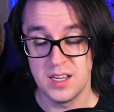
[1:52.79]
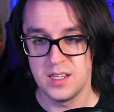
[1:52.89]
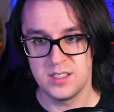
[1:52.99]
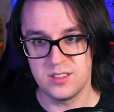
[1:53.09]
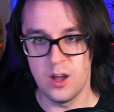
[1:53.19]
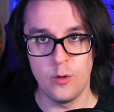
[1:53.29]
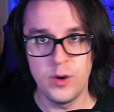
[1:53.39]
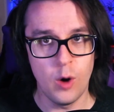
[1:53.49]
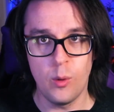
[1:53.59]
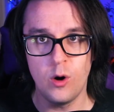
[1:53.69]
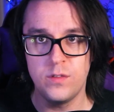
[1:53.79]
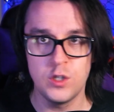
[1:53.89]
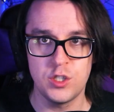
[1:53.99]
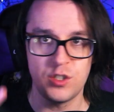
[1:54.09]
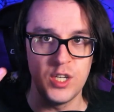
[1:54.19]
It's no more of you
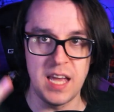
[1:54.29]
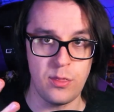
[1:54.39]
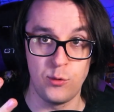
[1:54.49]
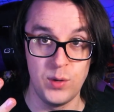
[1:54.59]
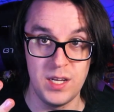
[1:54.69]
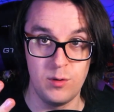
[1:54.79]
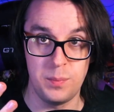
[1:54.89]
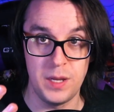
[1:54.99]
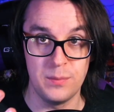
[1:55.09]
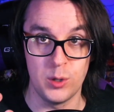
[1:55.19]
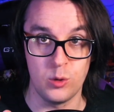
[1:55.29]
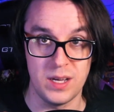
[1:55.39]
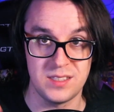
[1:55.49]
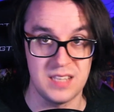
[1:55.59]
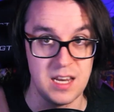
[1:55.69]
get 3 repeatable
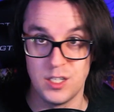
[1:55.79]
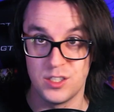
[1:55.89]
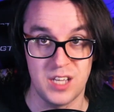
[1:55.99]
quests and you just got